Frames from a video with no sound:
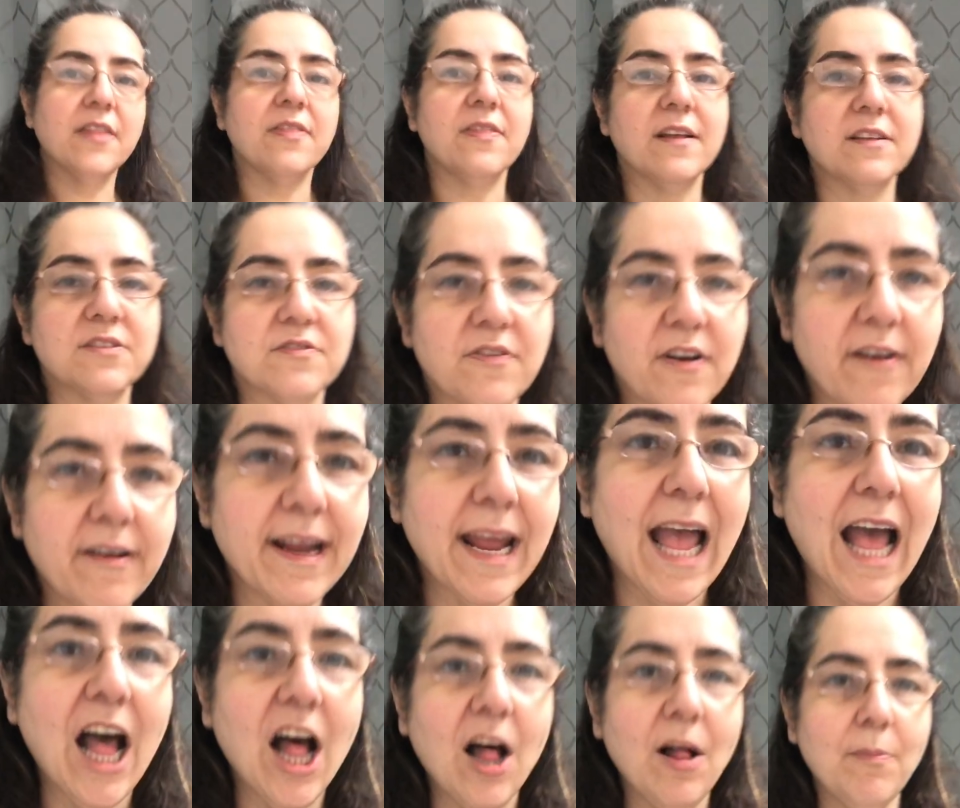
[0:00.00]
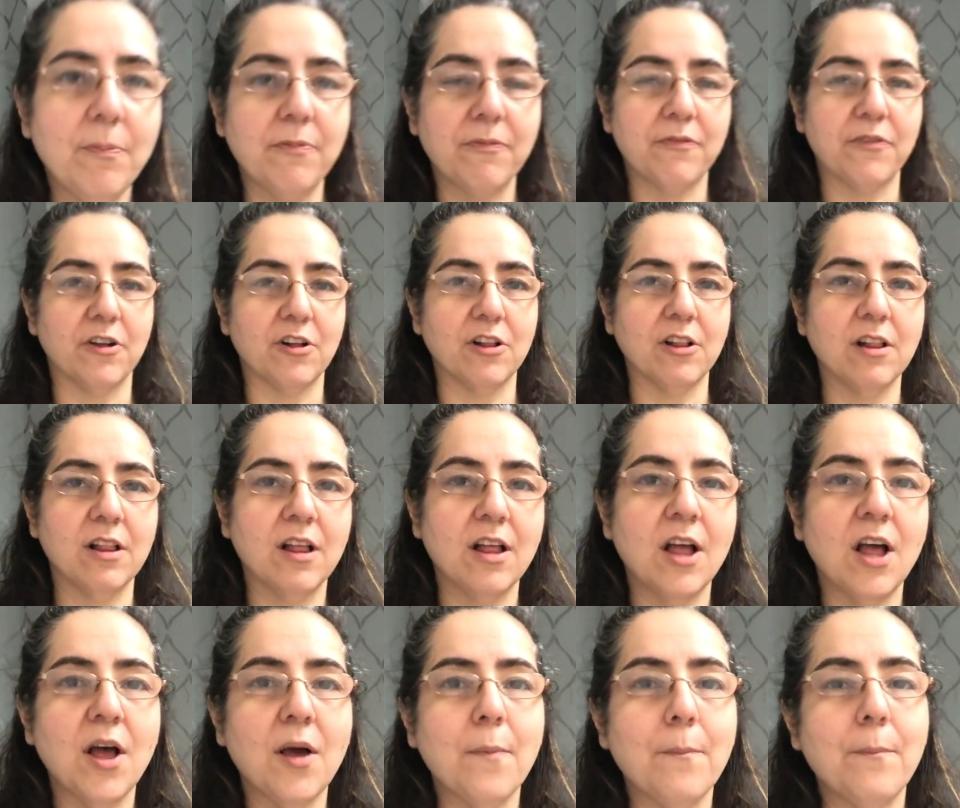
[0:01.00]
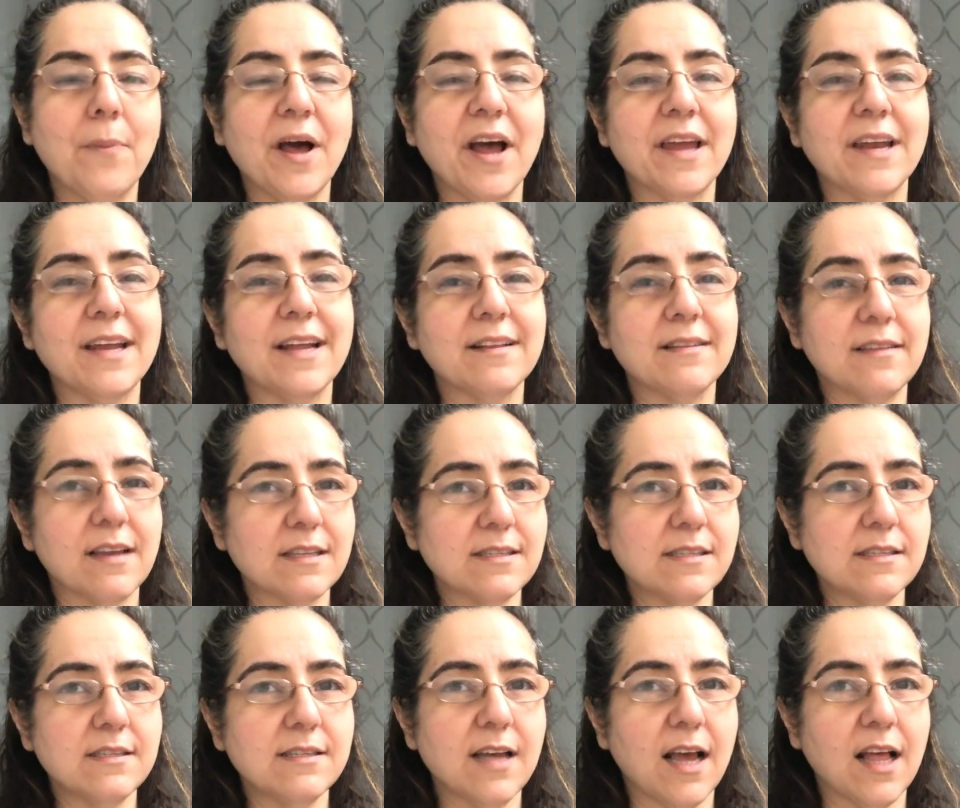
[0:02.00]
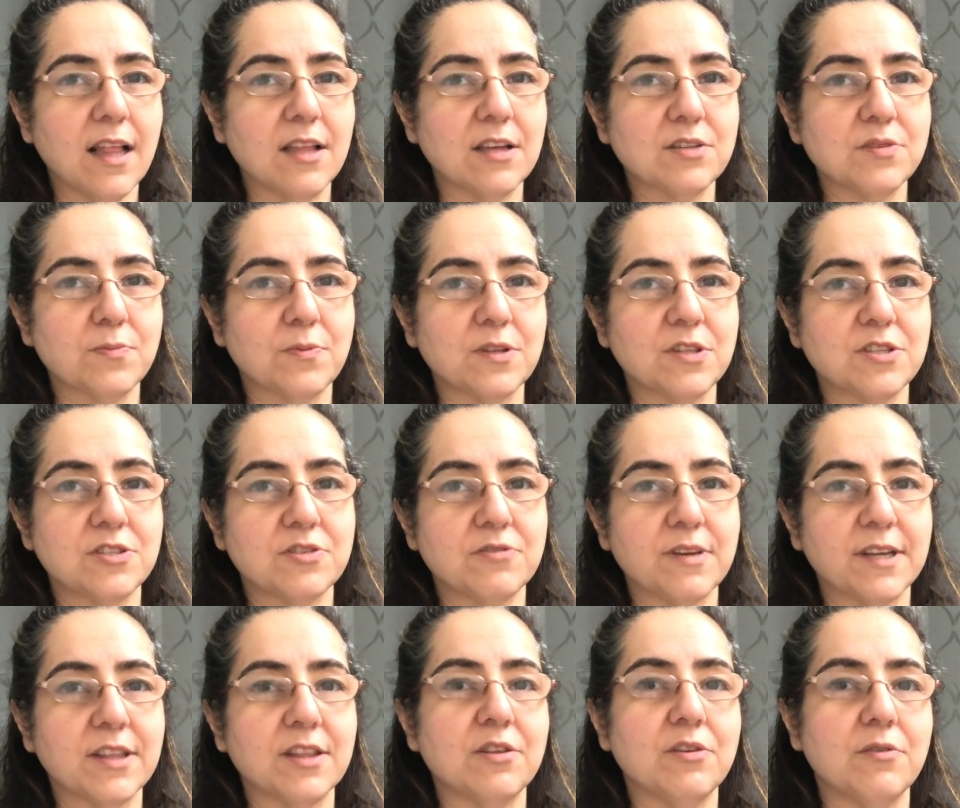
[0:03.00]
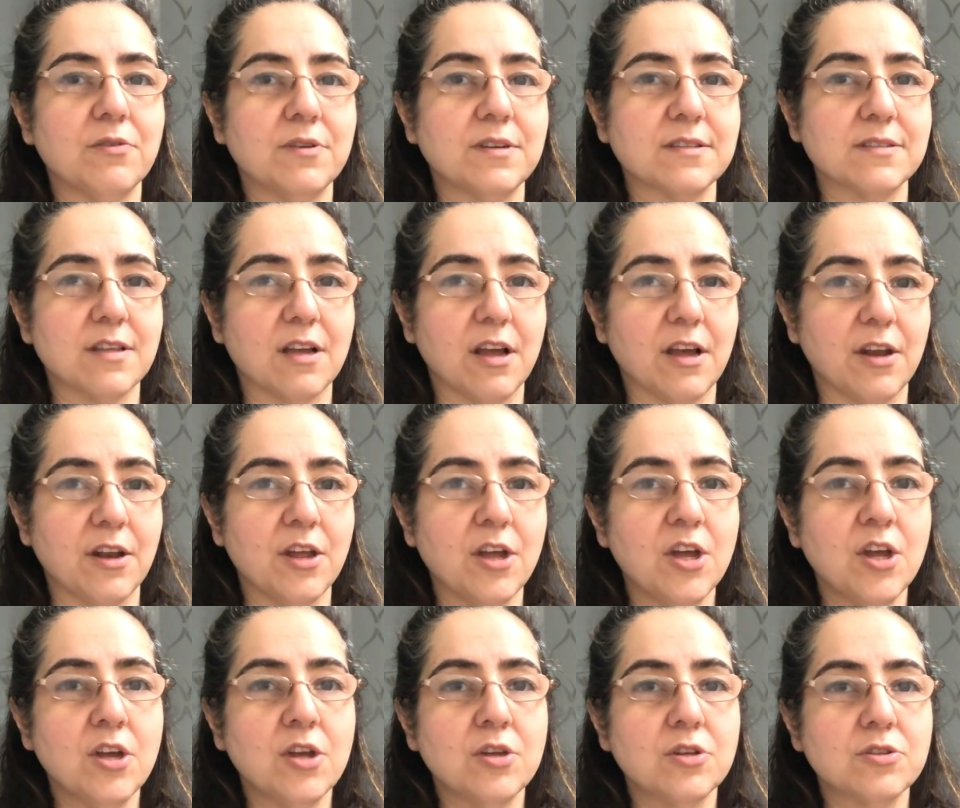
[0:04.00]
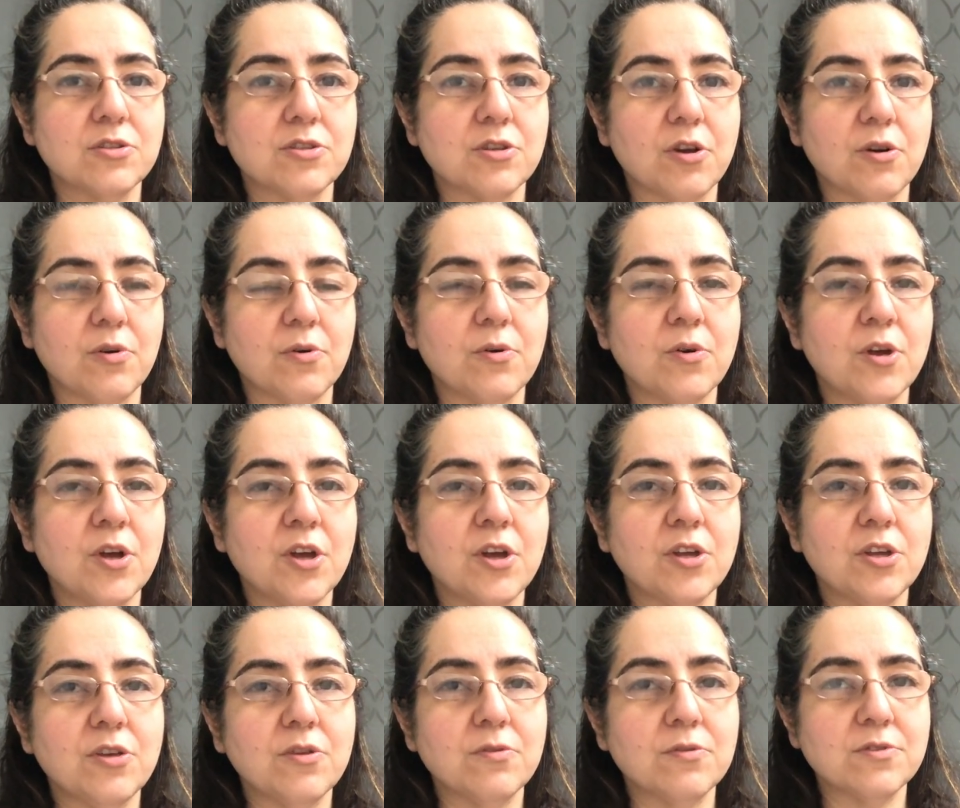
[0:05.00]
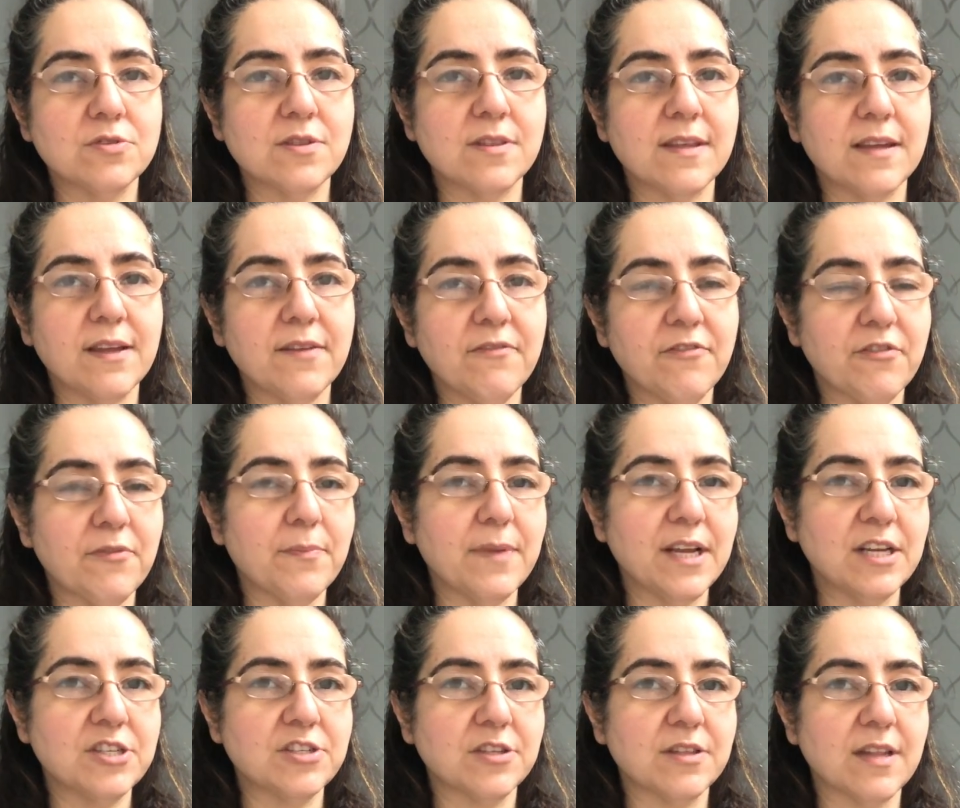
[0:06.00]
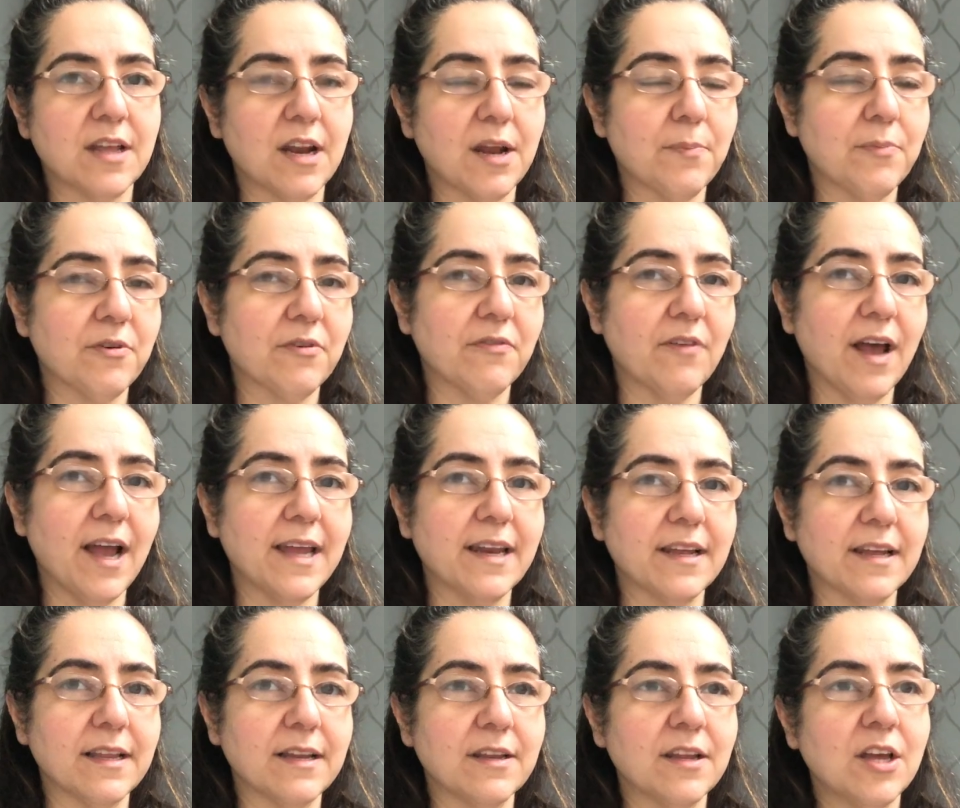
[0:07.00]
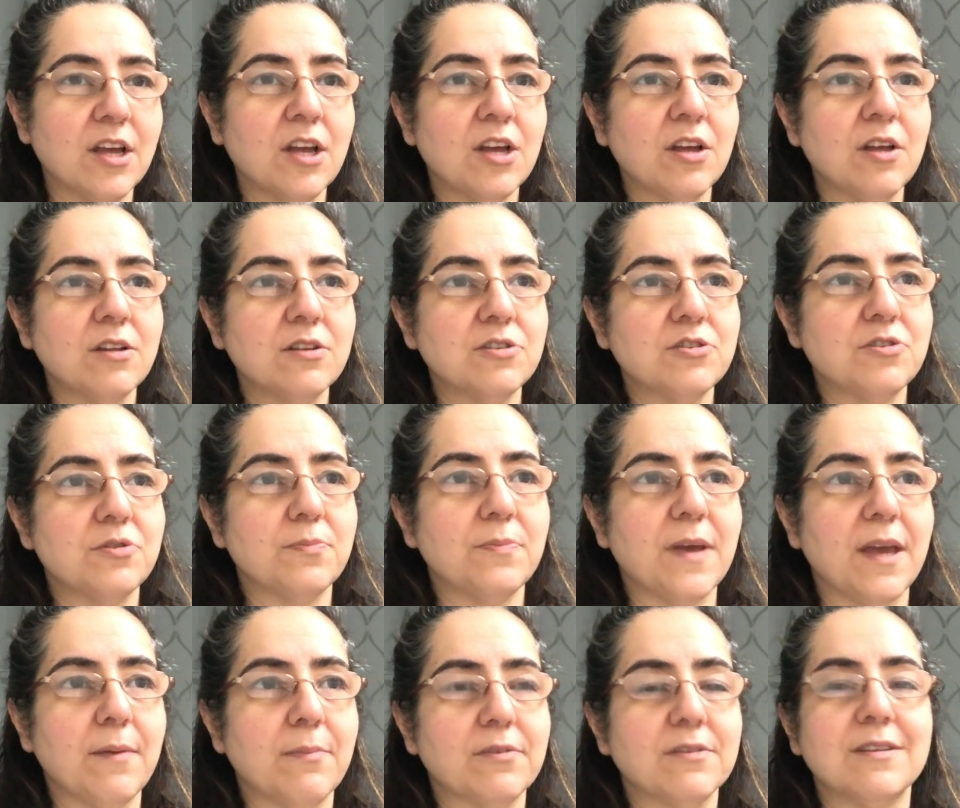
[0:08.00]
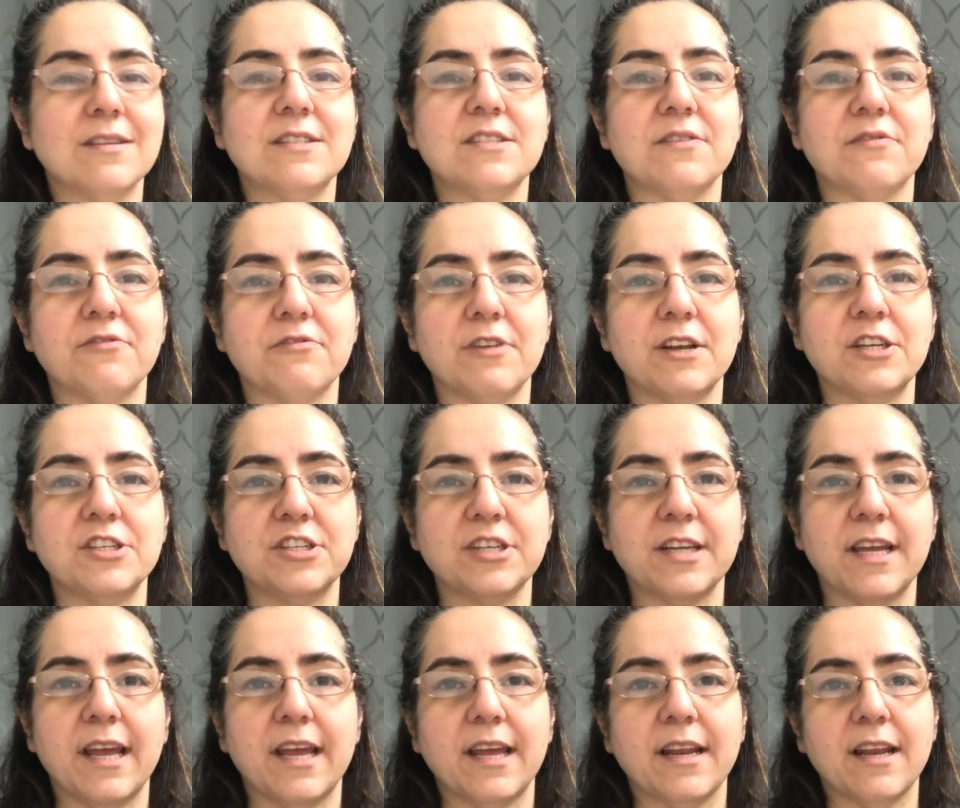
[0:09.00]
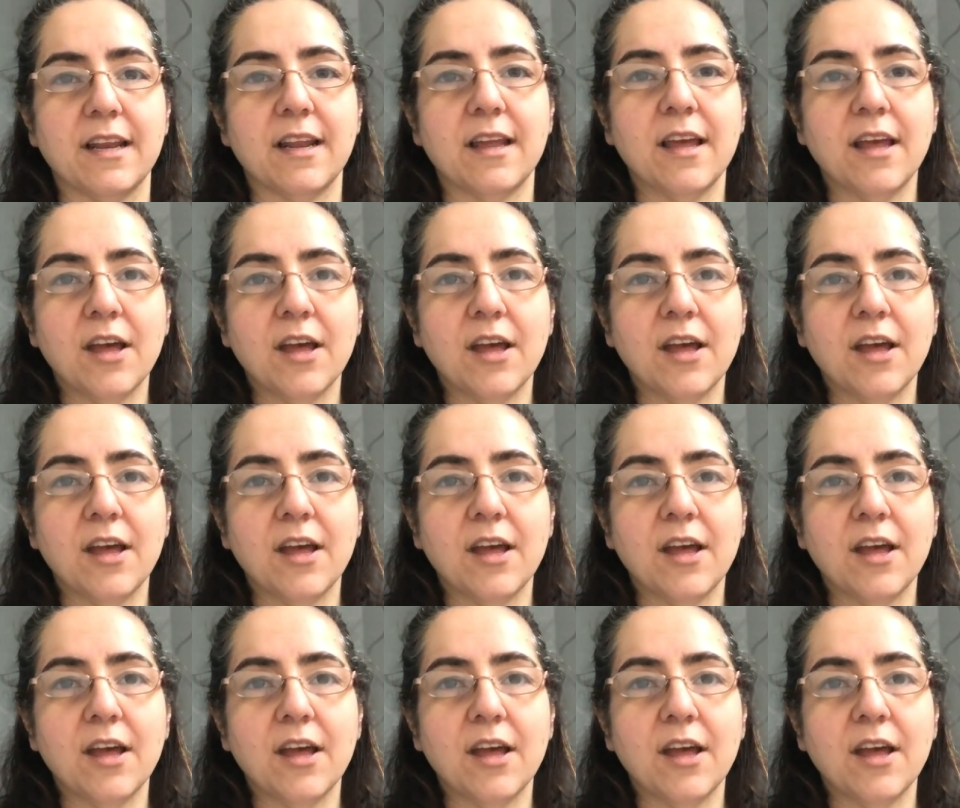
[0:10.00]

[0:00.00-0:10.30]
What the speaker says: That's very helpful, but it doesn't tell us what string the note is on. So use the information that I provided to be able to differentiate